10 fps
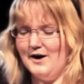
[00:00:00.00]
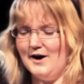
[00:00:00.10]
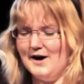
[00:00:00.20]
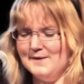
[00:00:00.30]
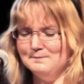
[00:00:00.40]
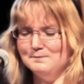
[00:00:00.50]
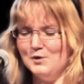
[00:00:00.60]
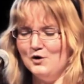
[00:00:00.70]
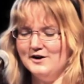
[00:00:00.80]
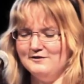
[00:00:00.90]
I'm
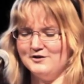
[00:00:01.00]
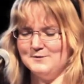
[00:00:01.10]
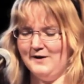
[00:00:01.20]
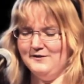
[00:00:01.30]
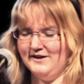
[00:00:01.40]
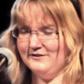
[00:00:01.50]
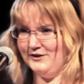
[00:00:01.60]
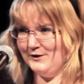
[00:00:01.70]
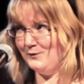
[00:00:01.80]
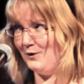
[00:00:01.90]
more nervous about this
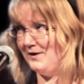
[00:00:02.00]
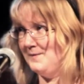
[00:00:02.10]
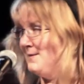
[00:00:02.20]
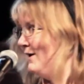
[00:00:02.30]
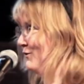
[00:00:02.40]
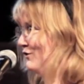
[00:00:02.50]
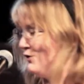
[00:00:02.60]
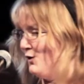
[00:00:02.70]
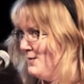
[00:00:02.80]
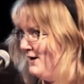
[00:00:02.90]
than what I'm about to
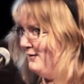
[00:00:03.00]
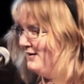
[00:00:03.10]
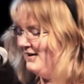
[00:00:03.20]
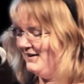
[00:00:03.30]
talk about.